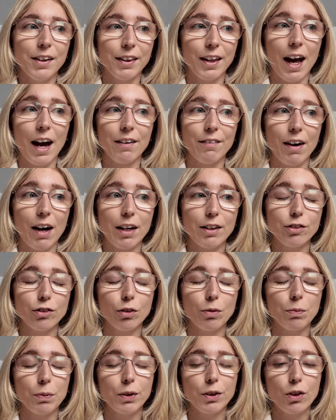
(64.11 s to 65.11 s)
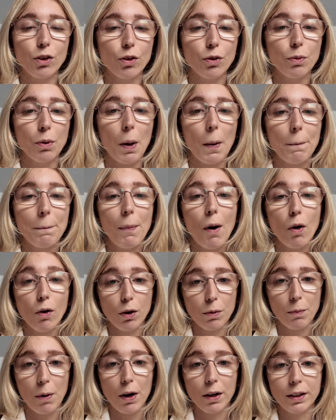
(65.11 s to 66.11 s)
there are some new
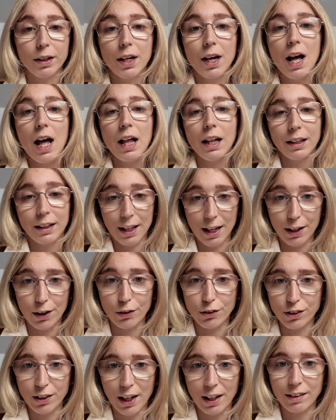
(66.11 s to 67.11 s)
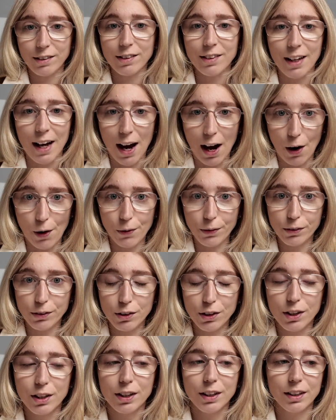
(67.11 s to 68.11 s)
Pokemon LEGO sets
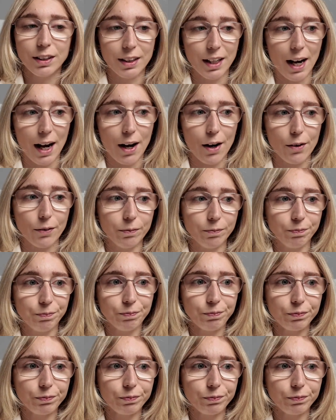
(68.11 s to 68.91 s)
out. Now,